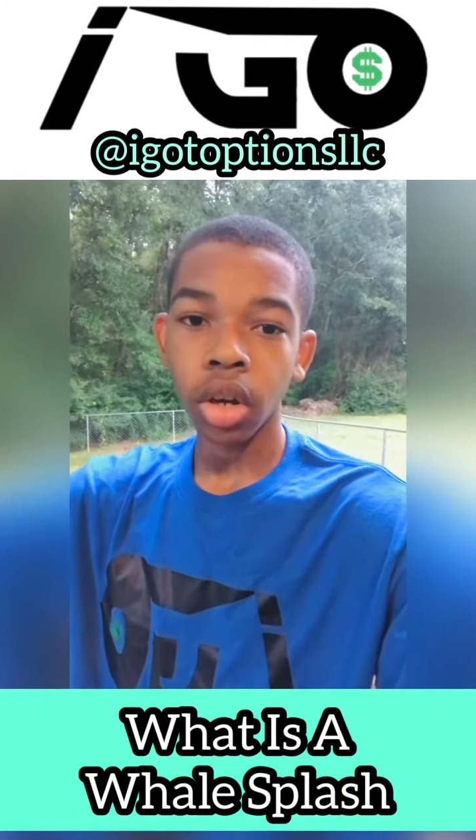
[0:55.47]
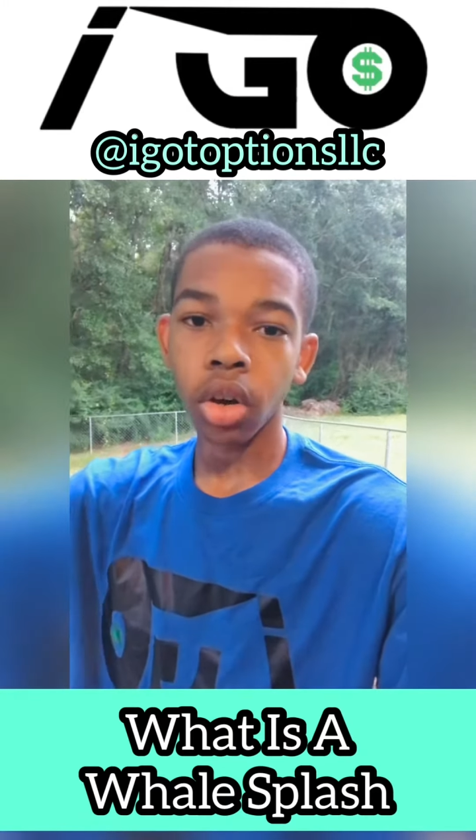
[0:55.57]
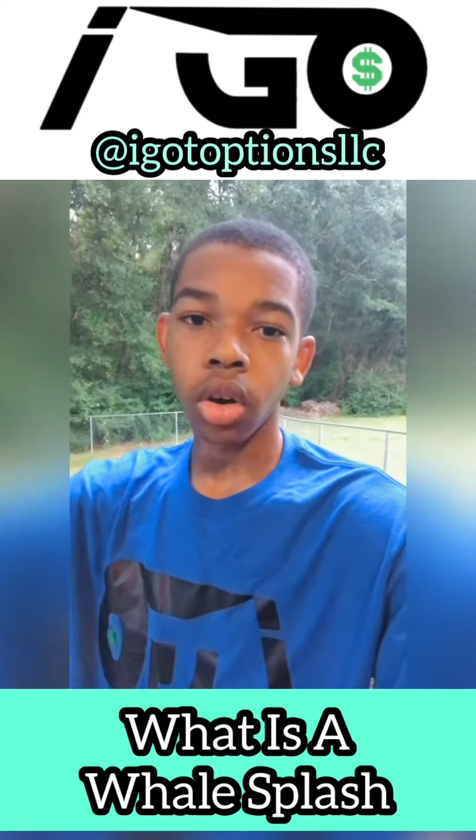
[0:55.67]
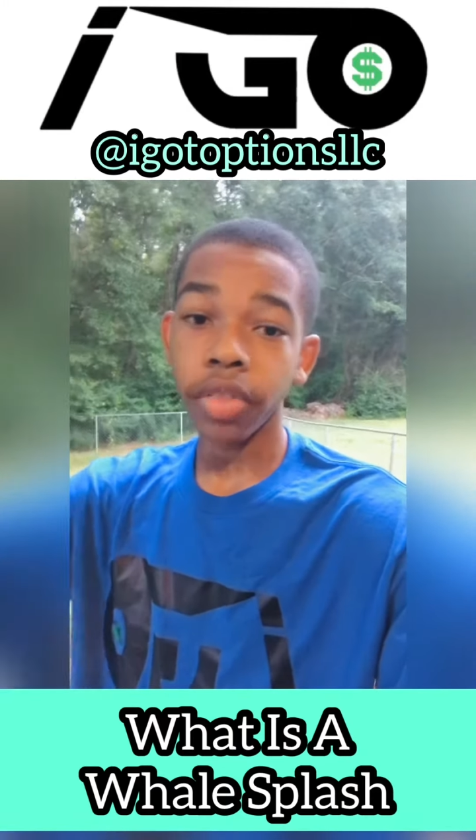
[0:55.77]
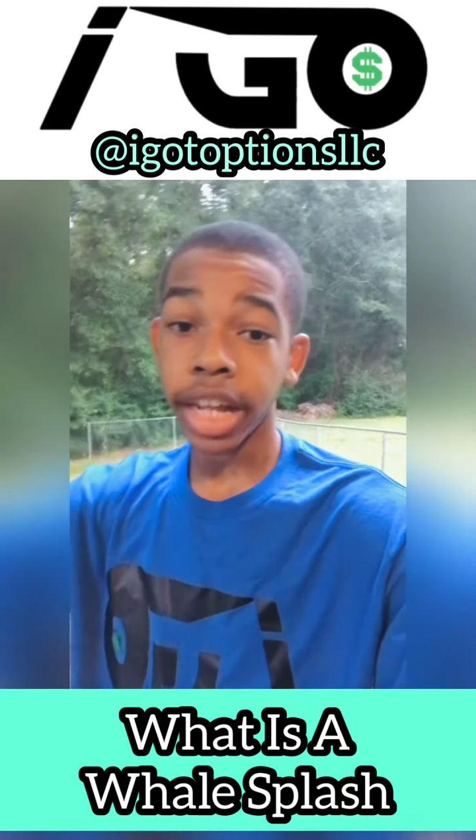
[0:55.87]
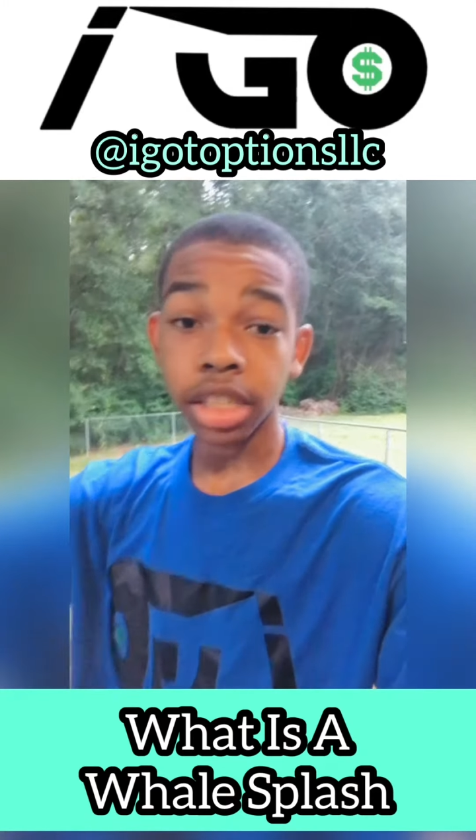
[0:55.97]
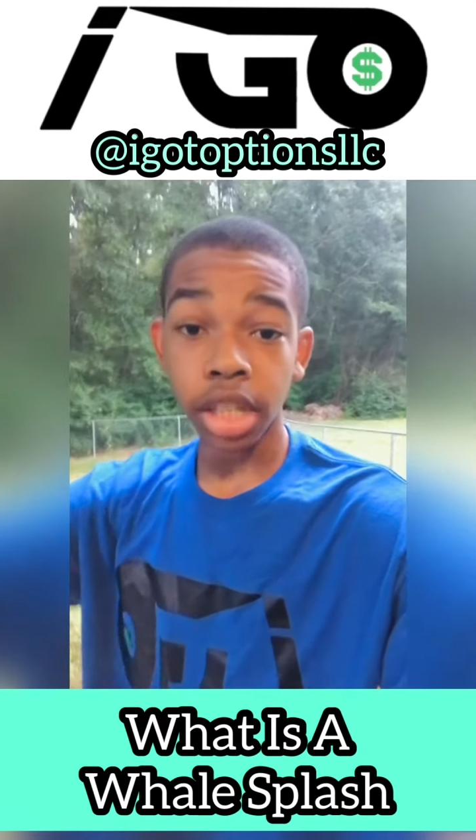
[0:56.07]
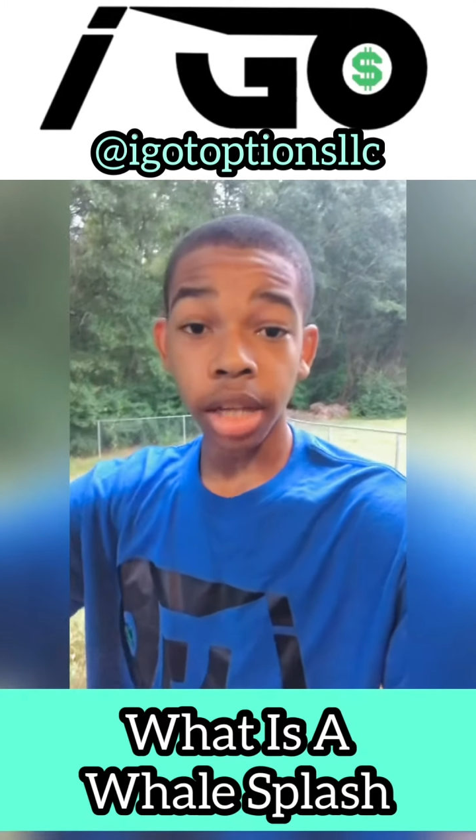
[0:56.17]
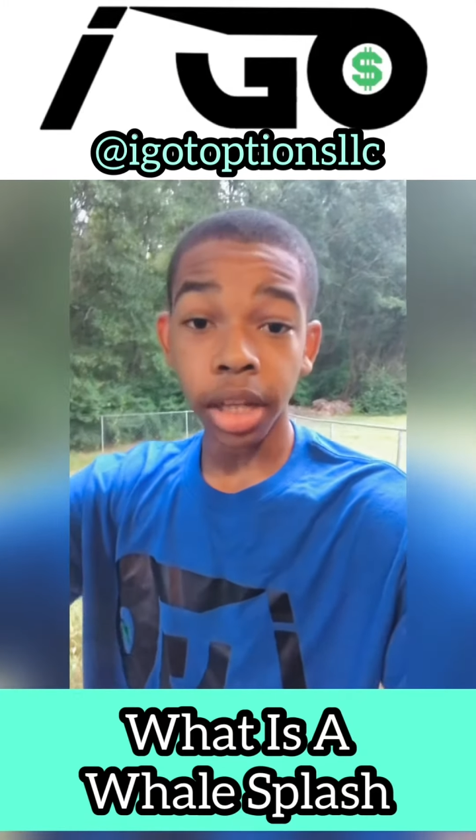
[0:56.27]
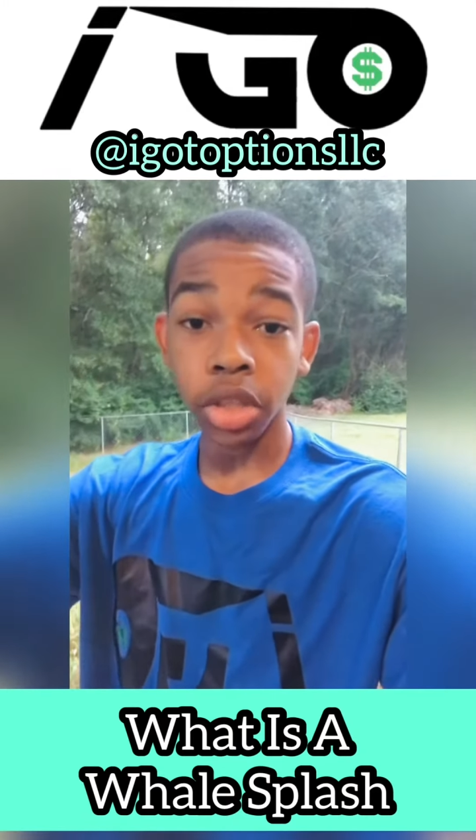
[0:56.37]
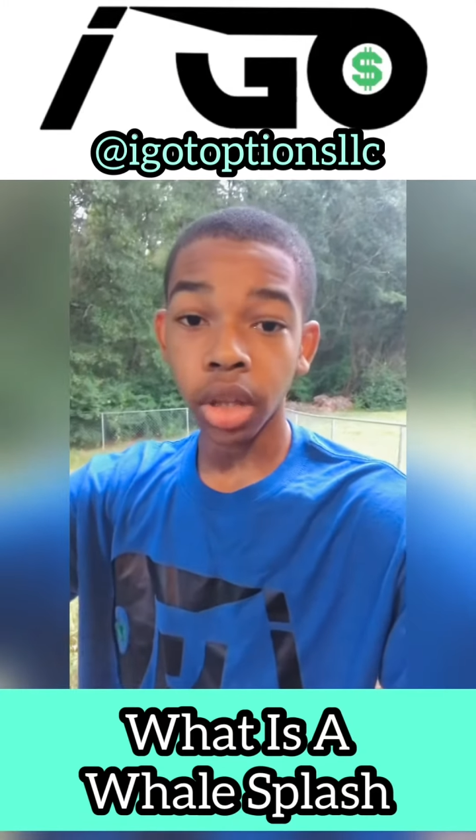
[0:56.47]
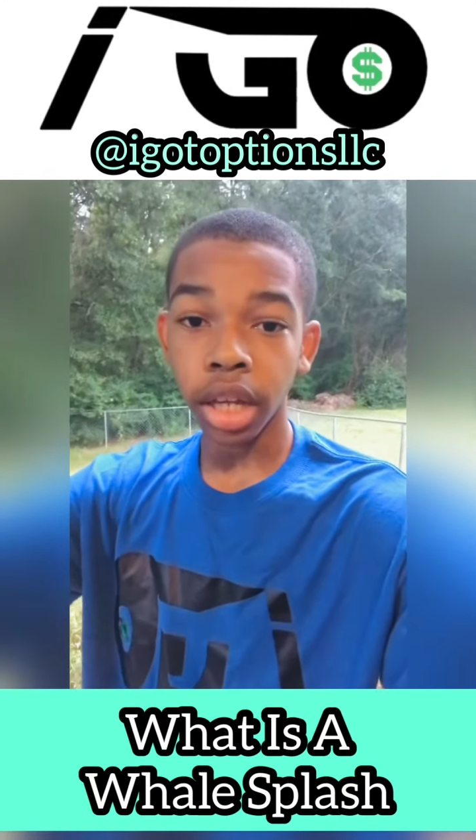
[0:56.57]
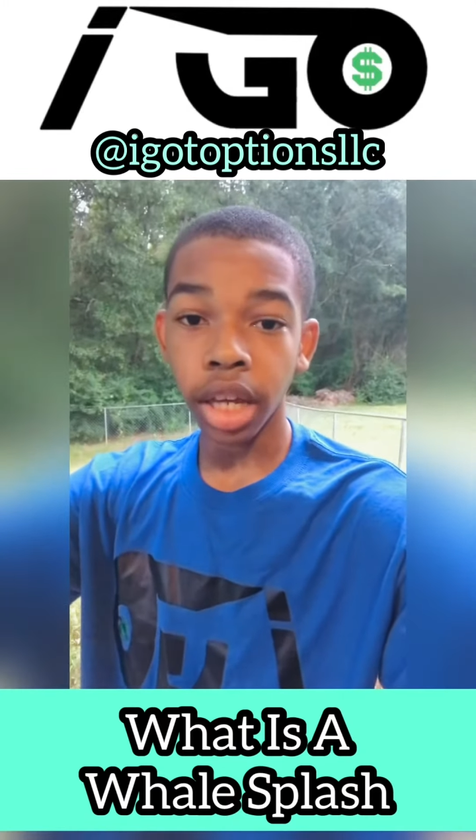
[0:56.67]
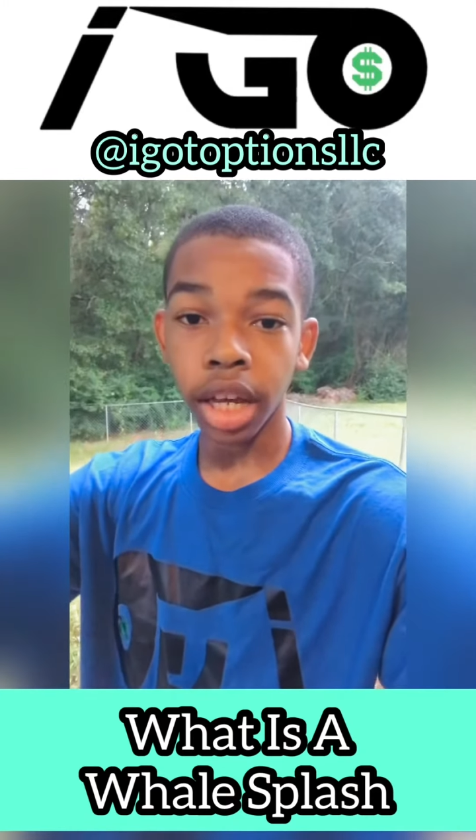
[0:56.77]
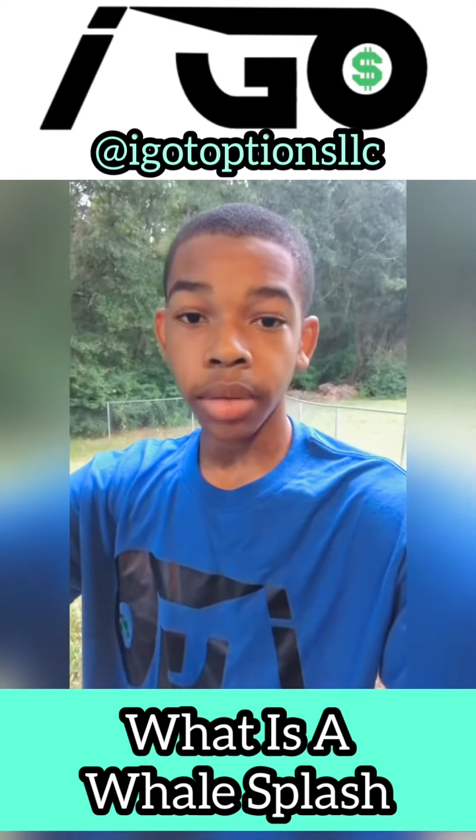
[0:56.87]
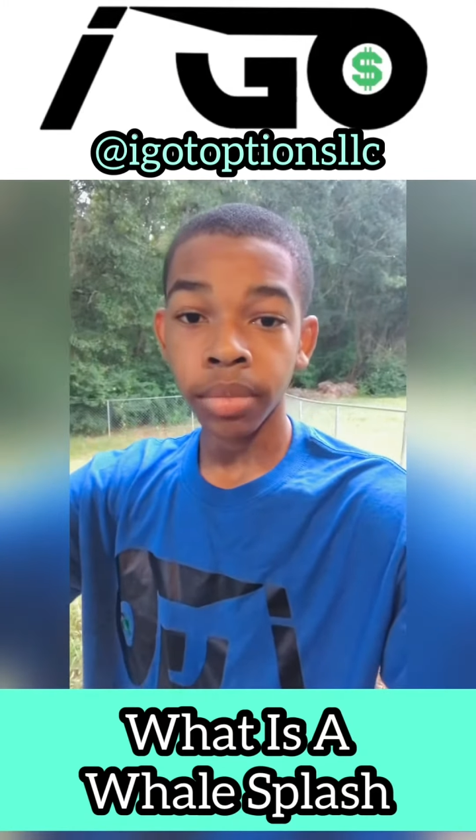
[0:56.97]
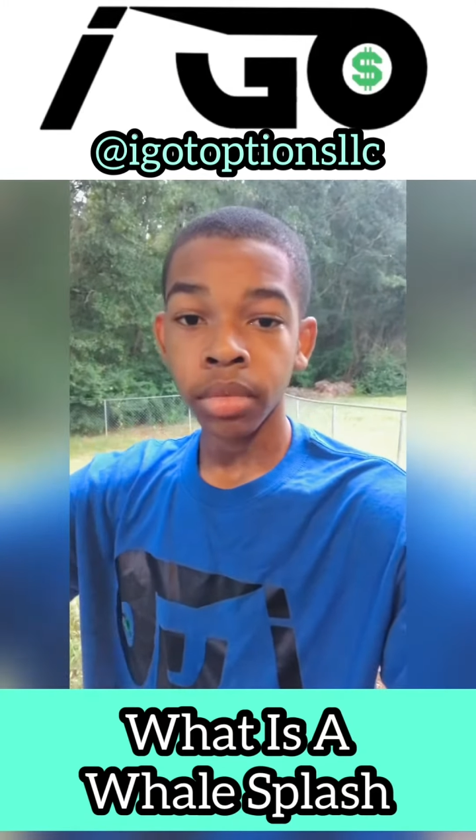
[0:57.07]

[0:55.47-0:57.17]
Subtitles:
on that stock that you're looking at,